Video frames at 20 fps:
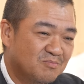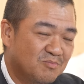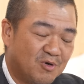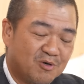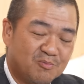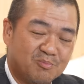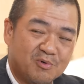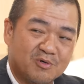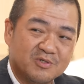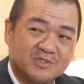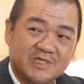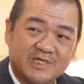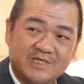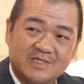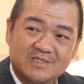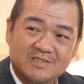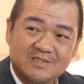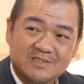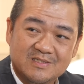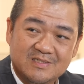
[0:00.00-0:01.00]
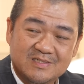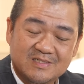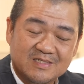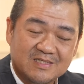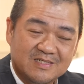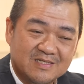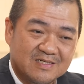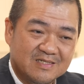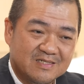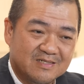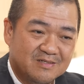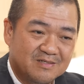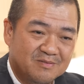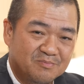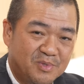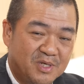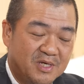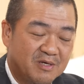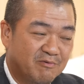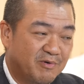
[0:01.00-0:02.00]
more projects
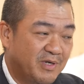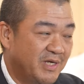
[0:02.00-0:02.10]
being